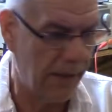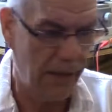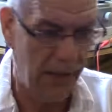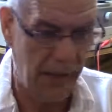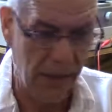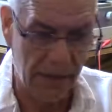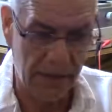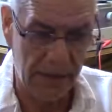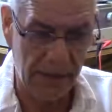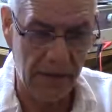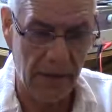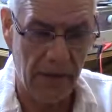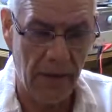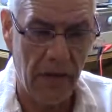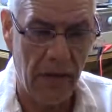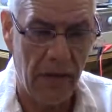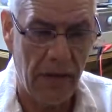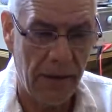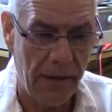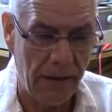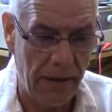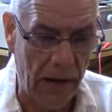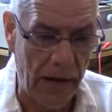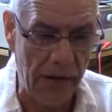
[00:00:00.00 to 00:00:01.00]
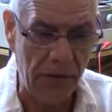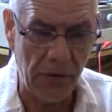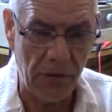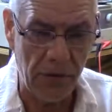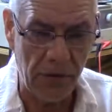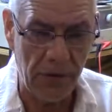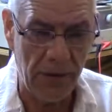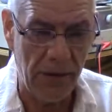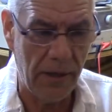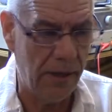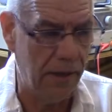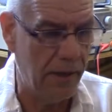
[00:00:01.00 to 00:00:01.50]
then
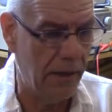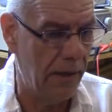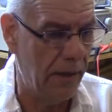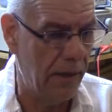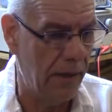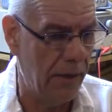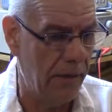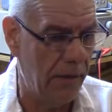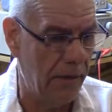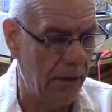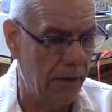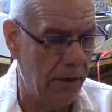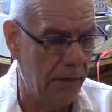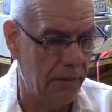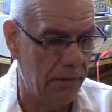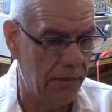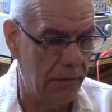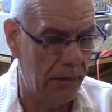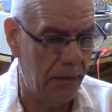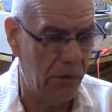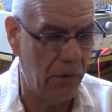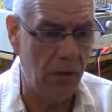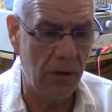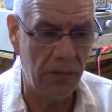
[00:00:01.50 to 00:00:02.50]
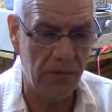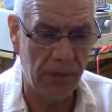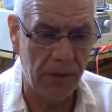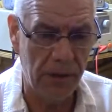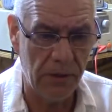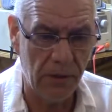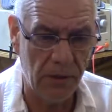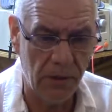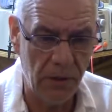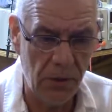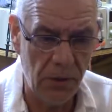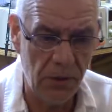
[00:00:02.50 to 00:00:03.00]
other equipment
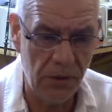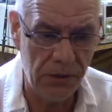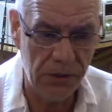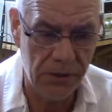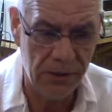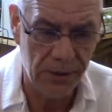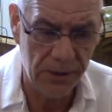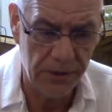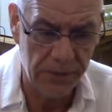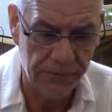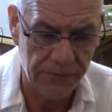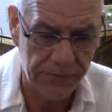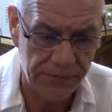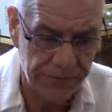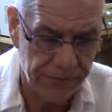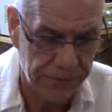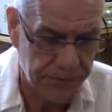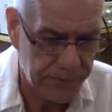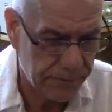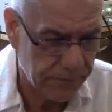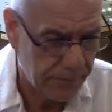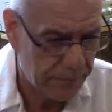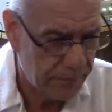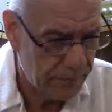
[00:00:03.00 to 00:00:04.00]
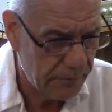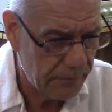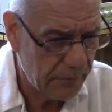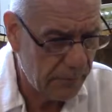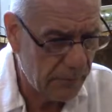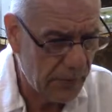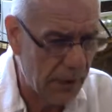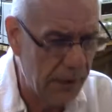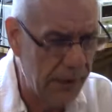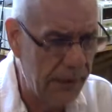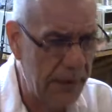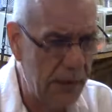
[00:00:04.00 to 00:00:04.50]
are using it,
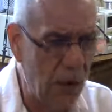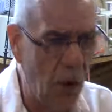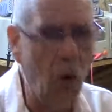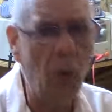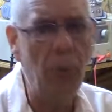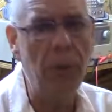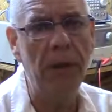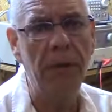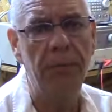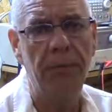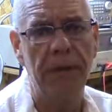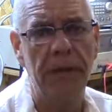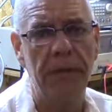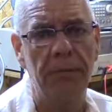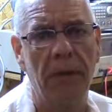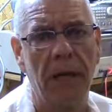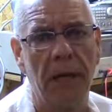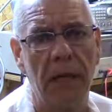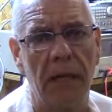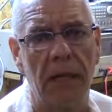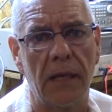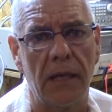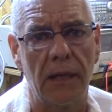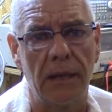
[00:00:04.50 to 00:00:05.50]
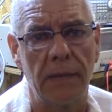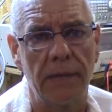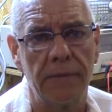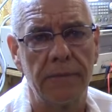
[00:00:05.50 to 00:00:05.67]
the open pit mining.